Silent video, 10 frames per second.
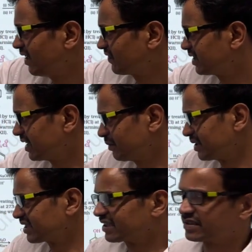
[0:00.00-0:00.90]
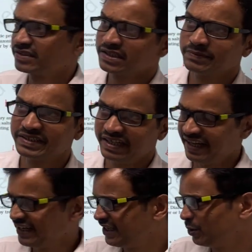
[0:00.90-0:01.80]
Then after that will be
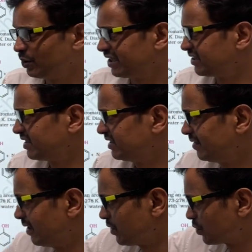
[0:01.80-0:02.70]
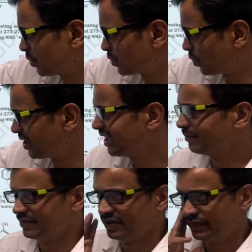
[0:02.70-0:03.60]
treated with NaOH. So
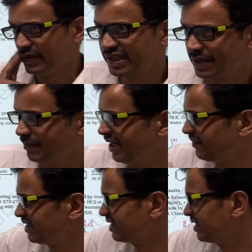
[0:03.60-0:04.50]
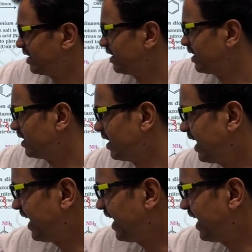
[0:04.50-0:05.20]
sodium will combine with